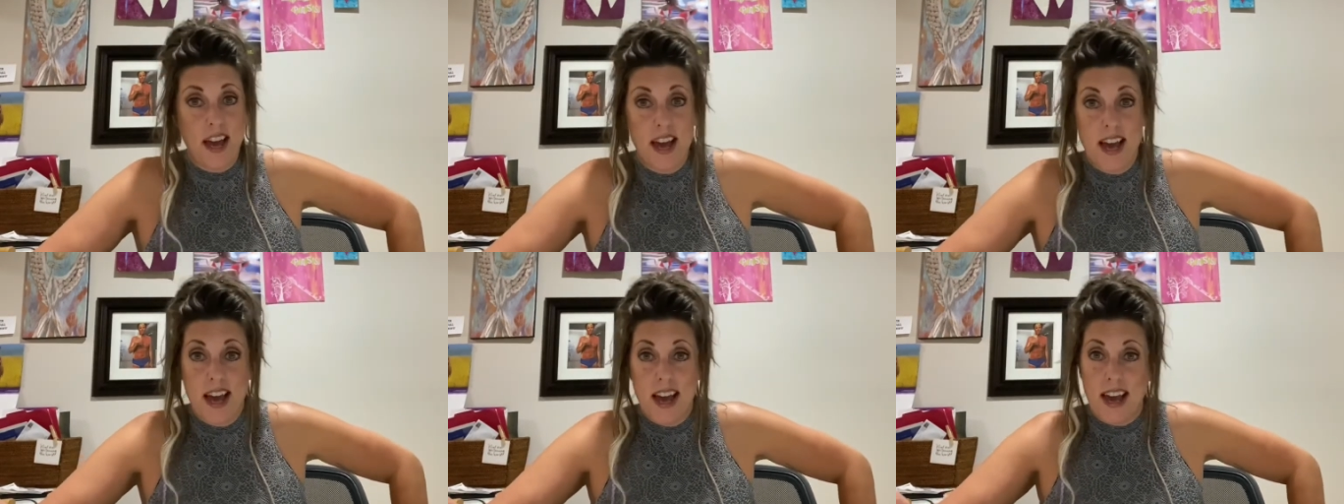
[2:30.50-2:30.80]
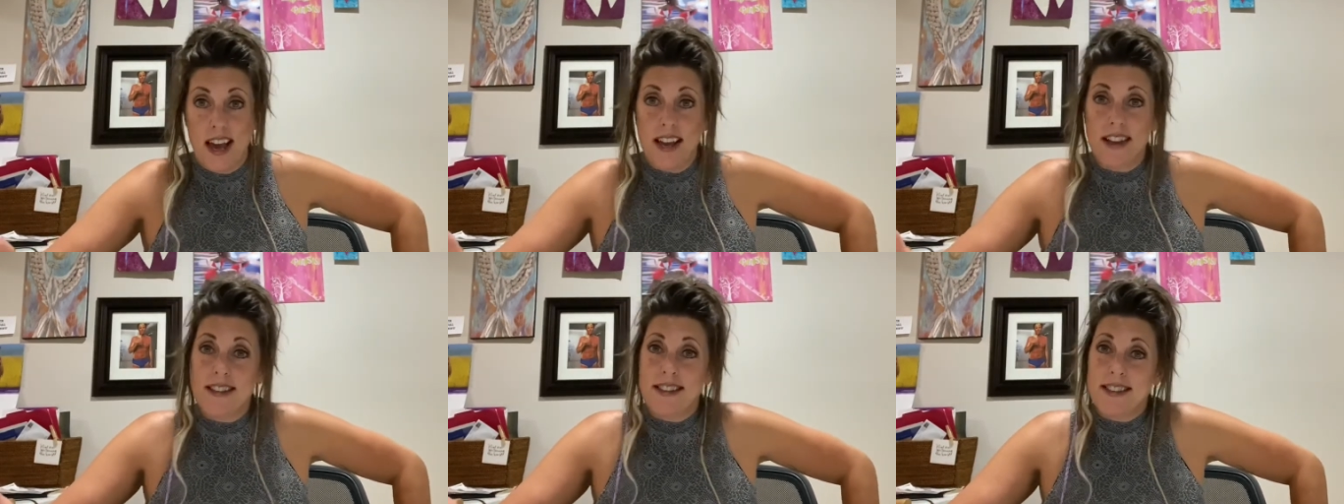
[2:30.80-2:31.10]

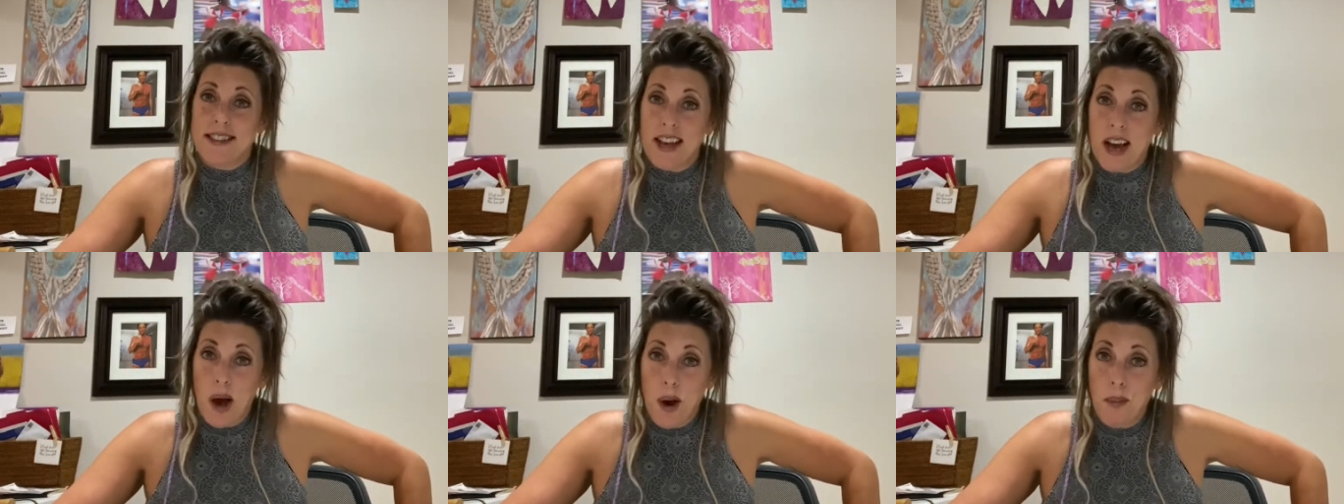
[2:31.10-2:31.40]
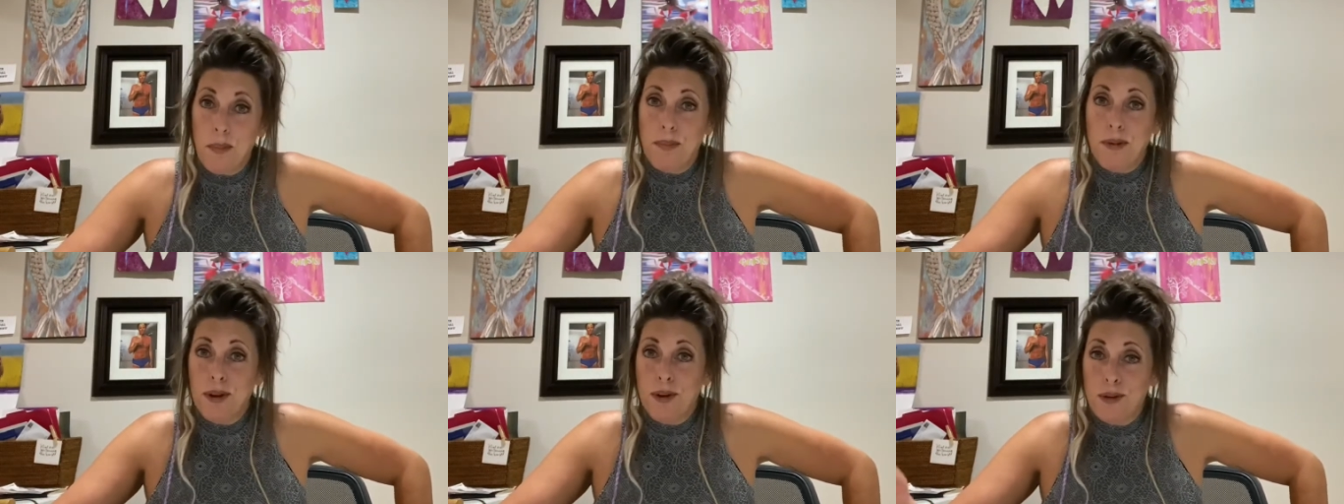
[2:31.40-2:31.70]
is to
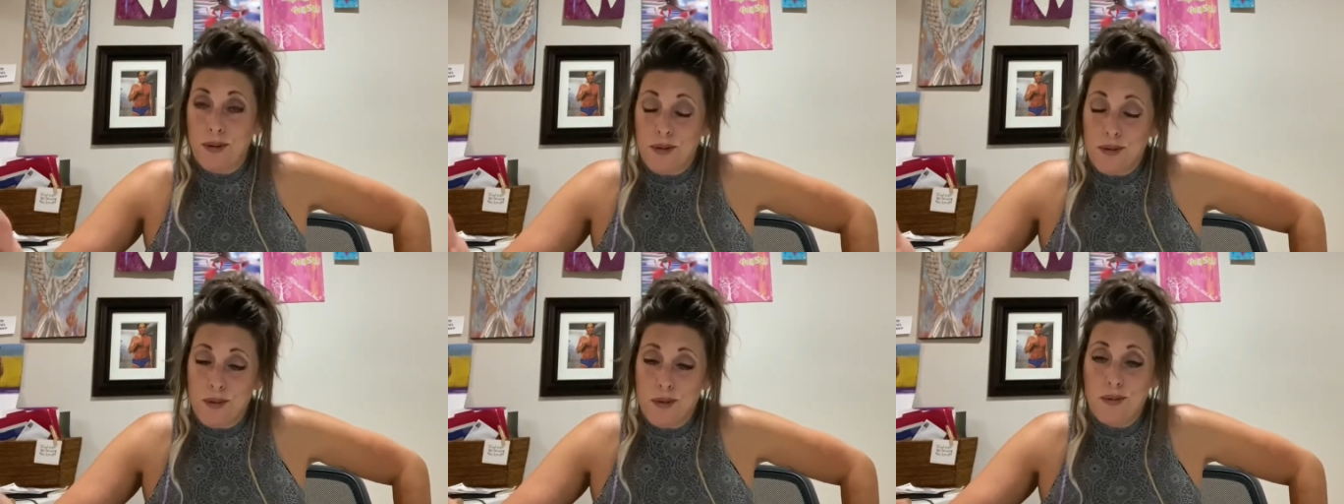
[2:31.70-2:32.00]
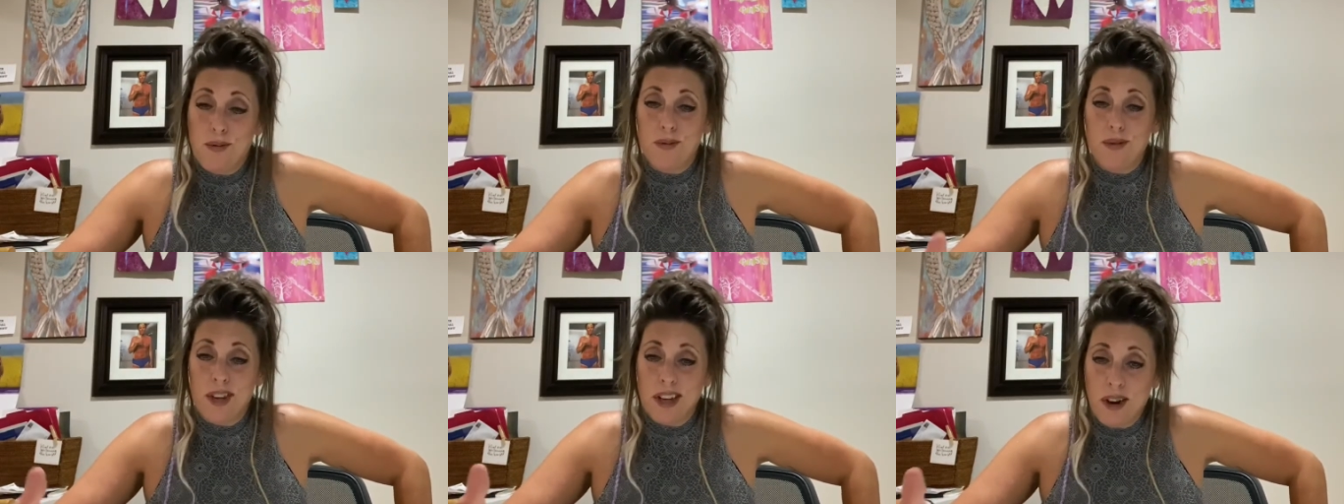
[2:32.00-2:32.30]
help
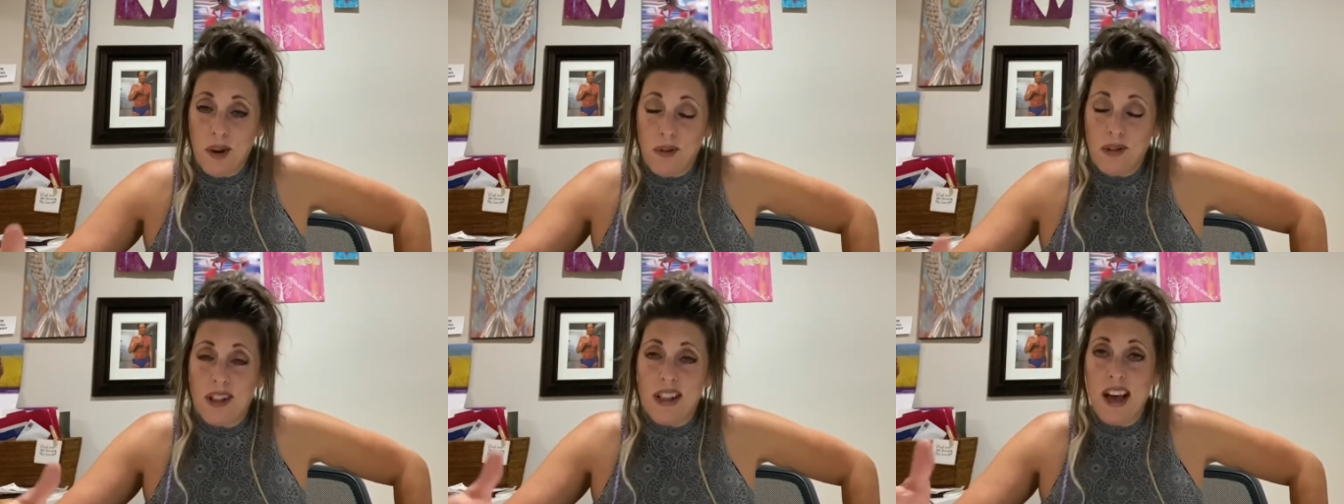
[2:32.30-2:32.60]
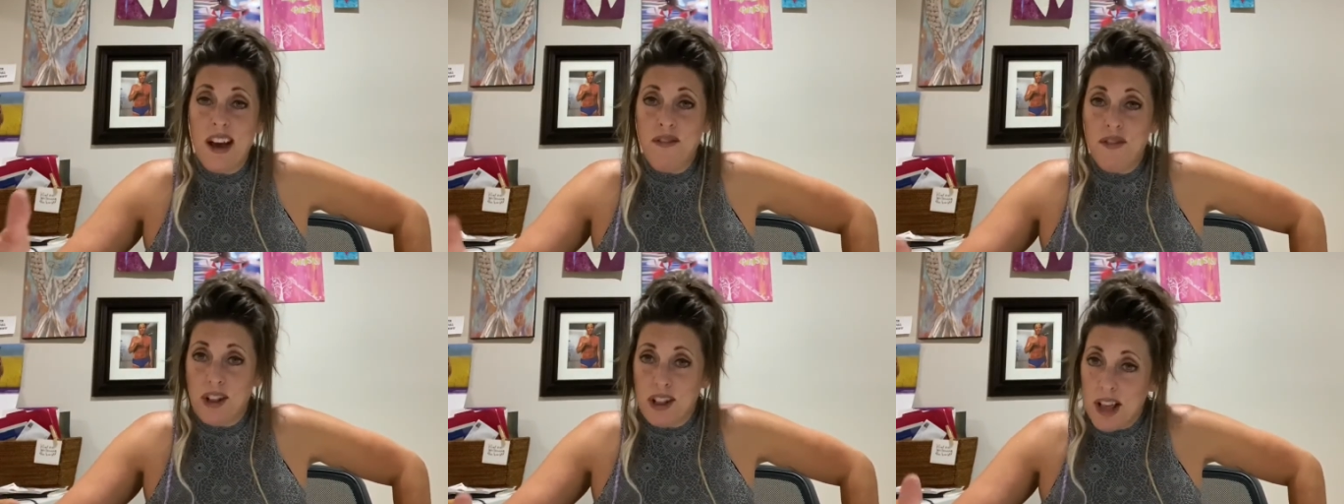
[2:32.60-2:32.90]
you,
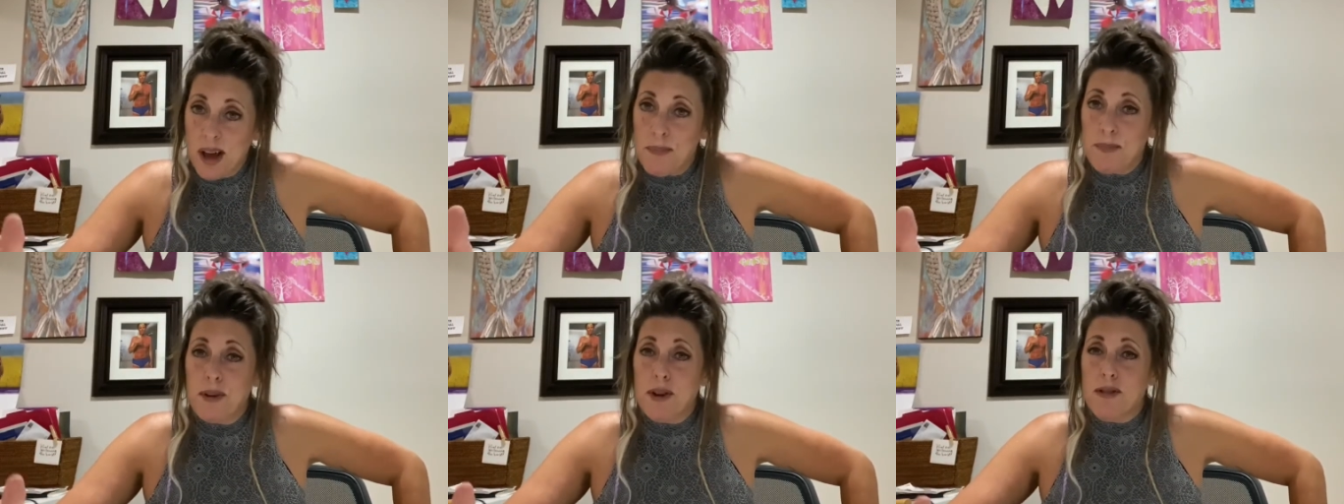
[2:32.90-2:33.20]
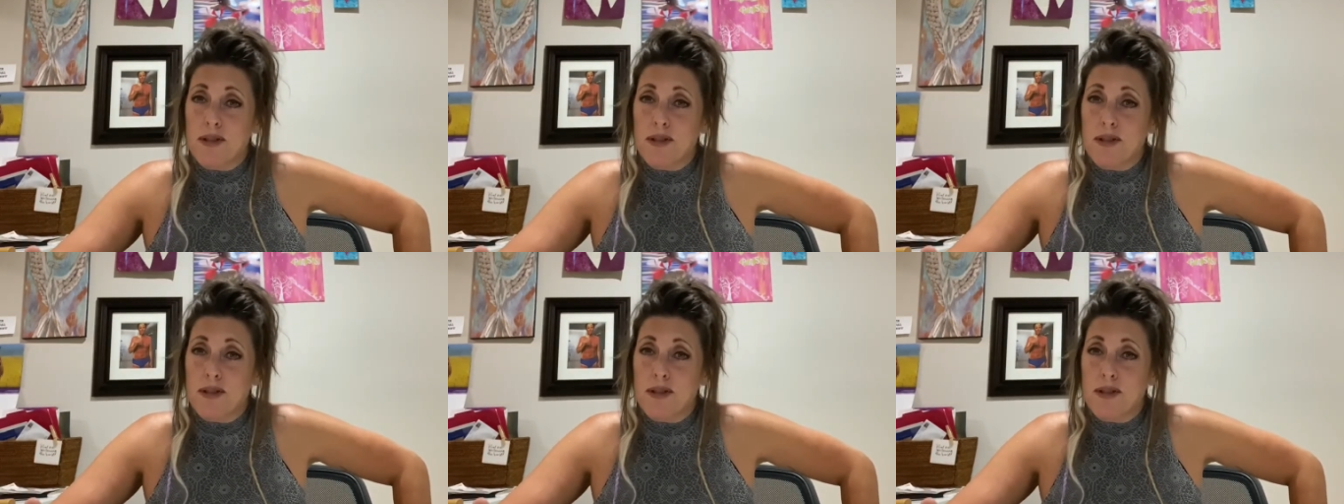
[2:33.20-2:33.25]
level up your